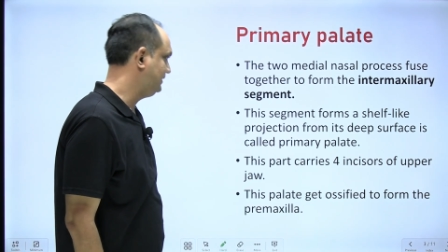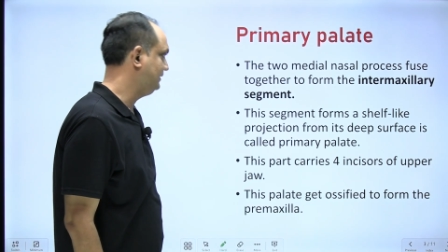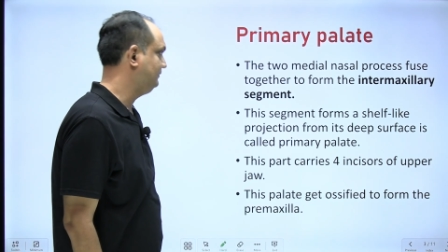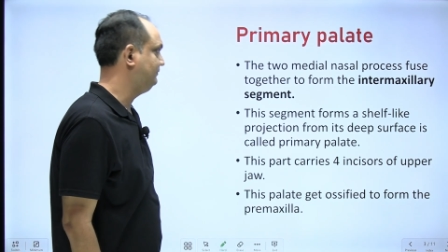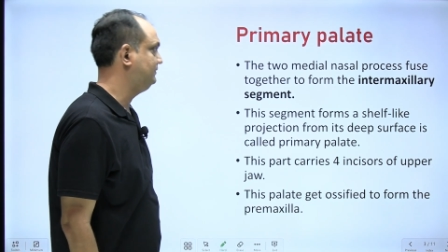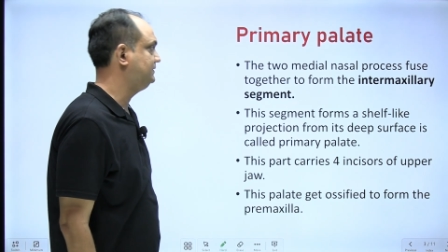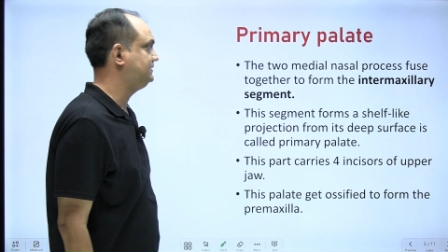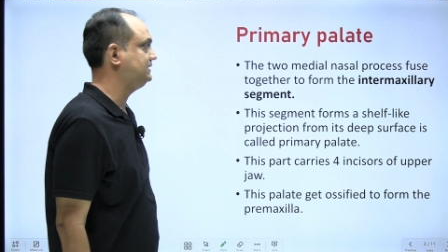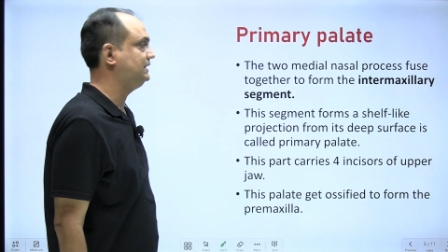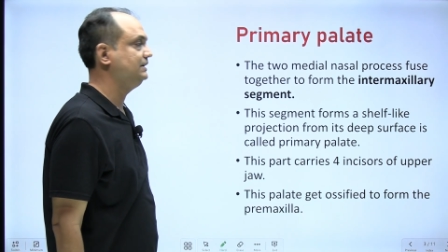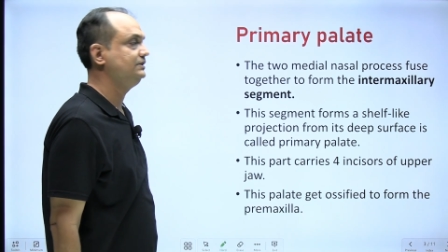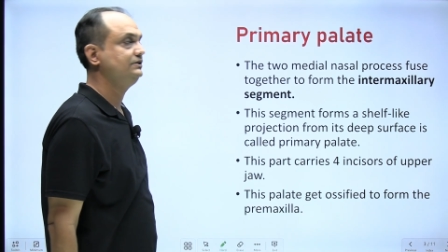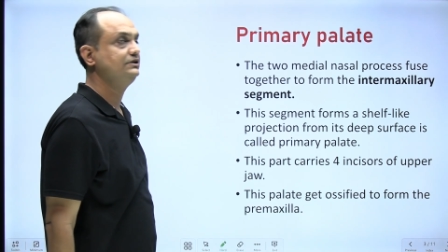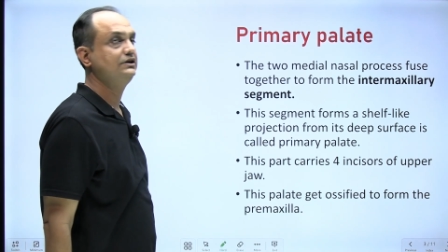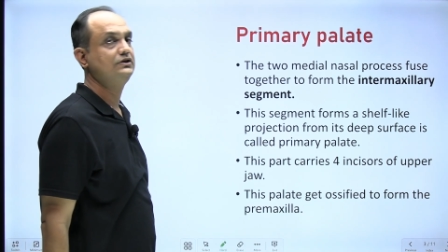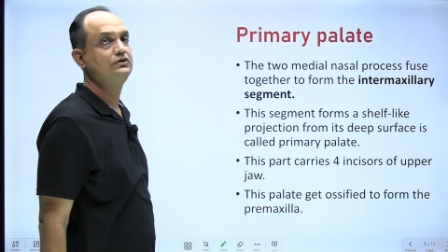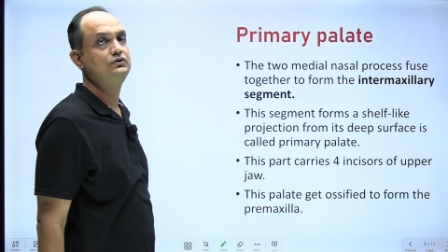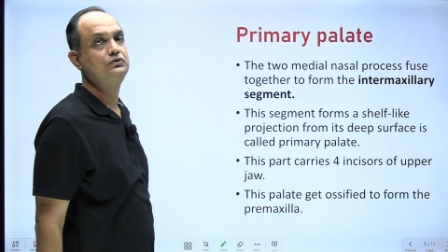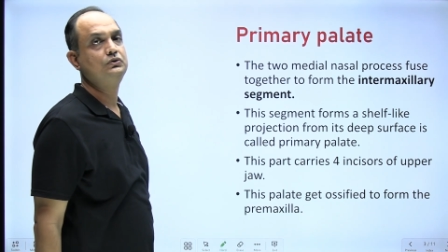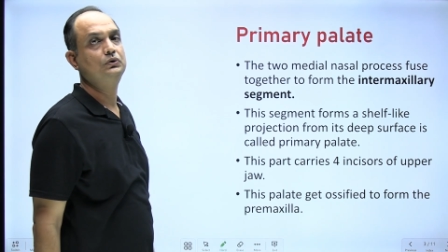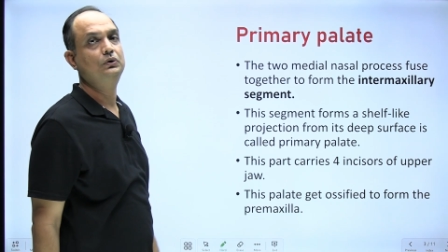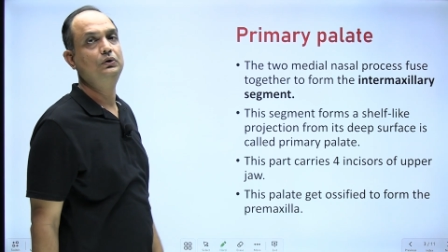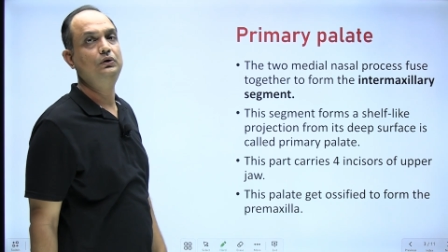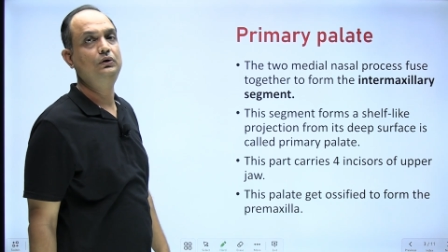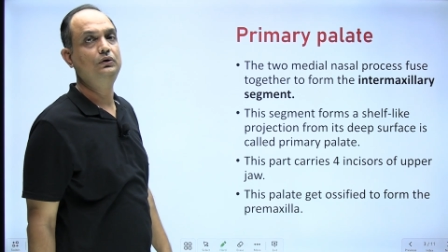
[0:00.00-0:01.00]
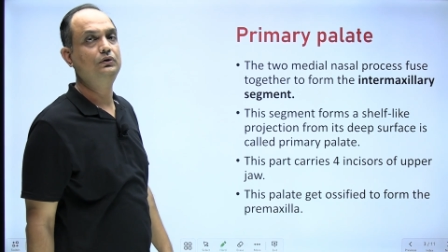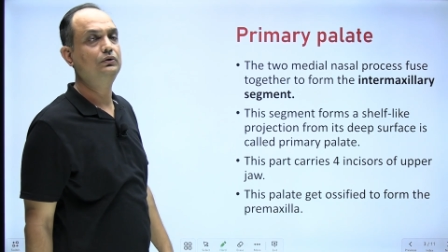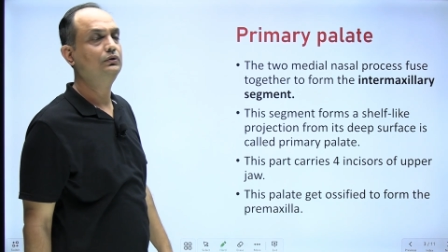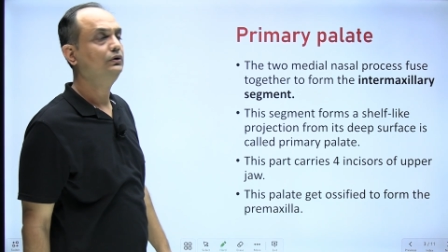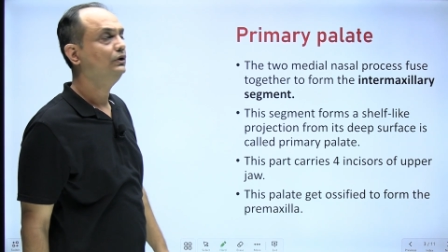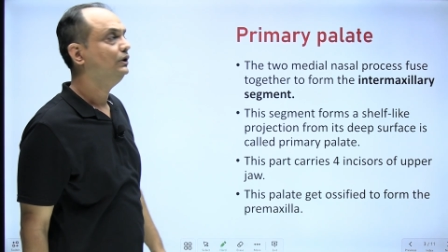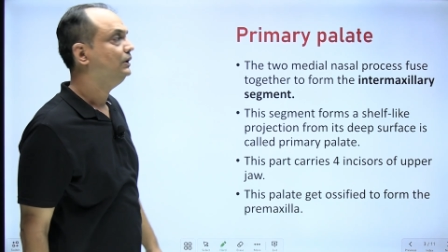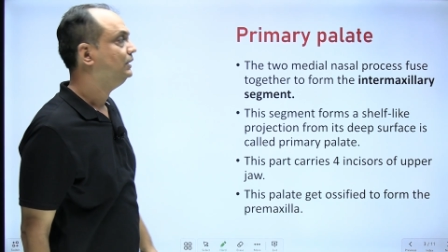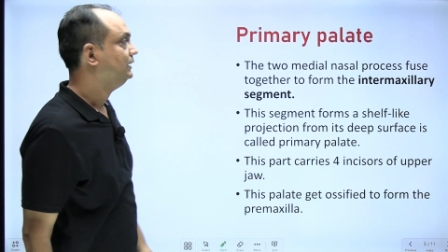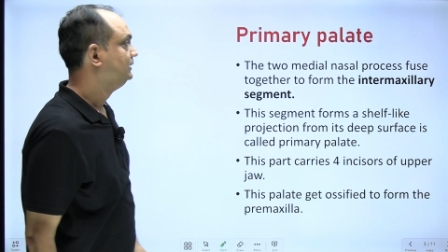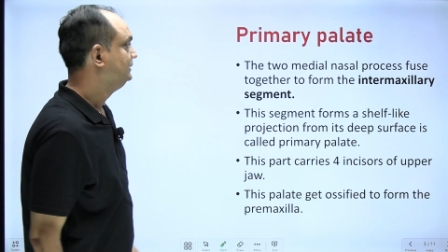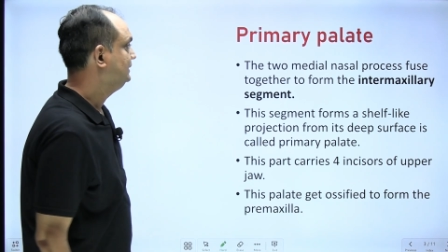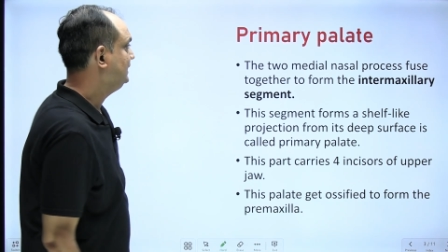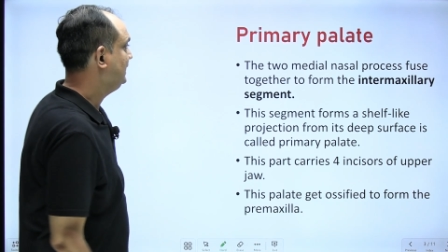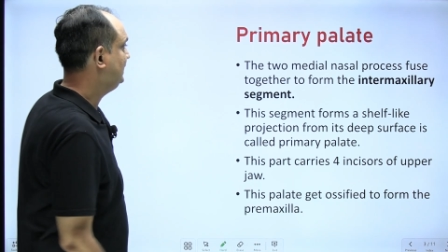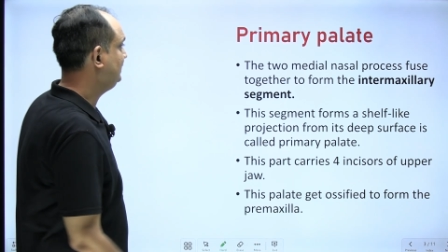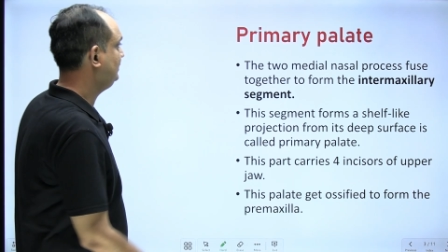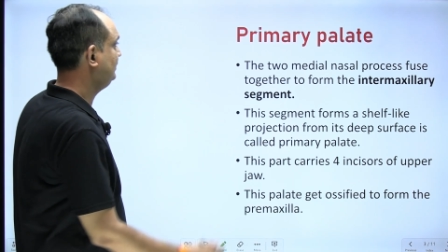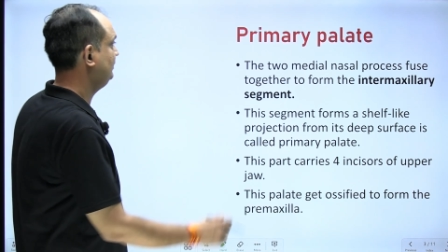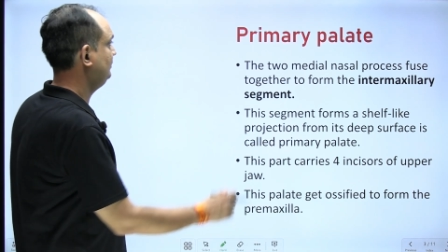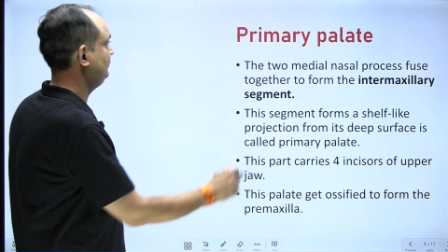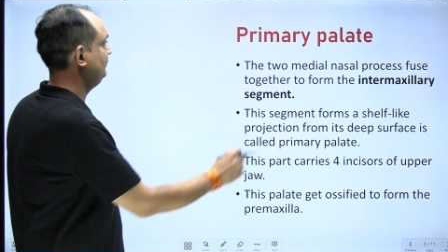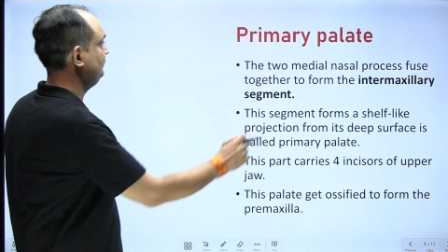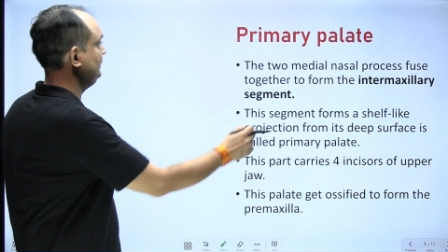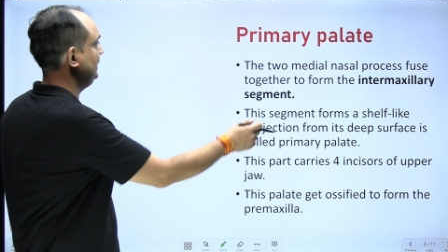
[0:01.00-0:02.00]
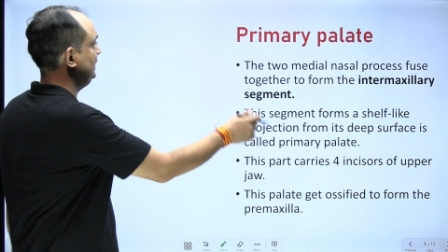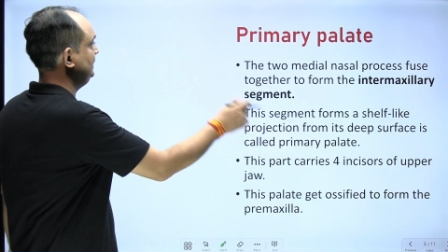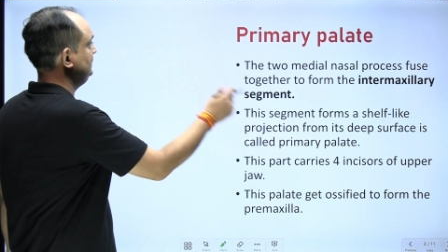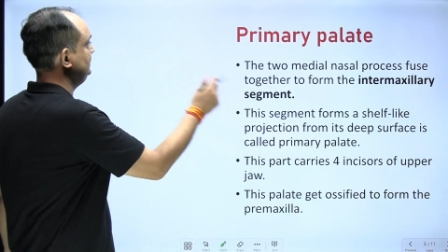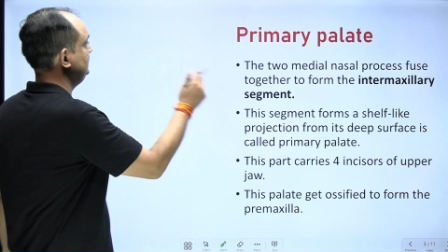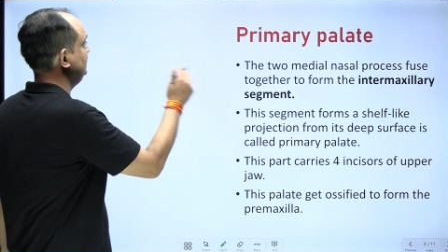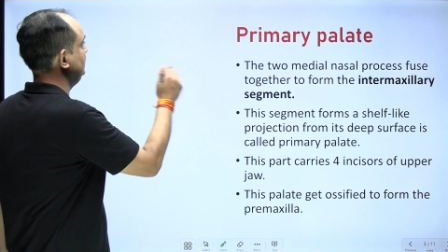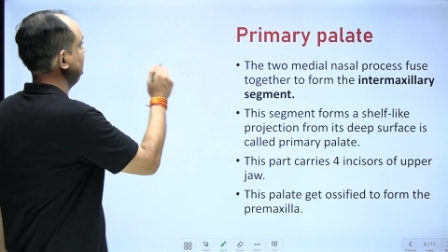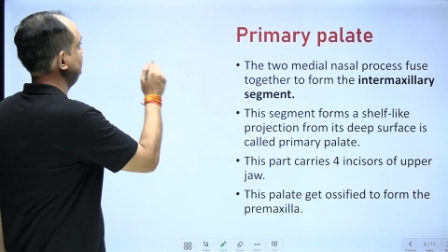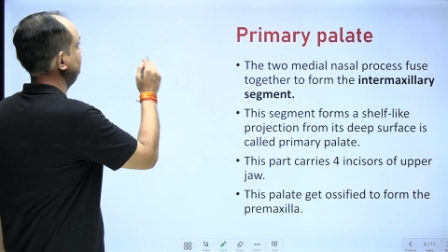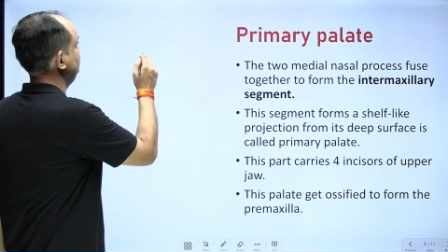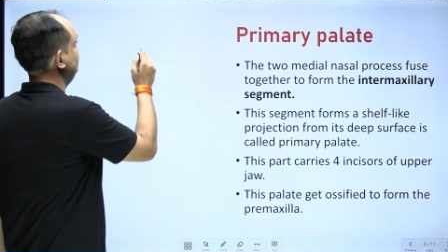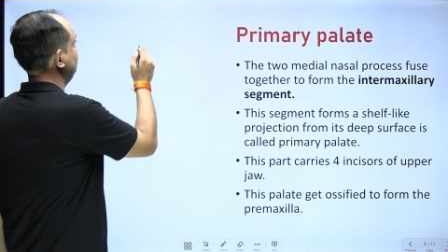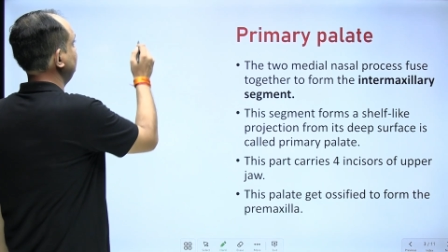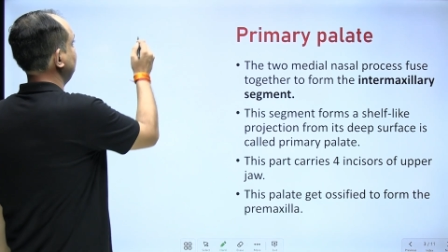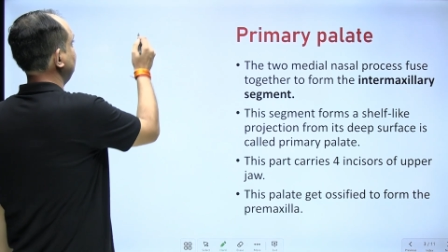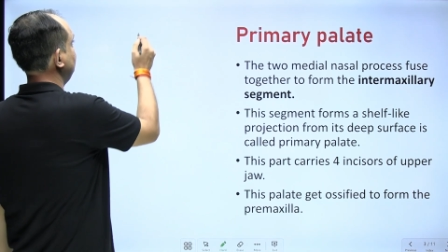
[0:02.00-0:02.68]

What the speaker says: thing which I just told you, that when there is a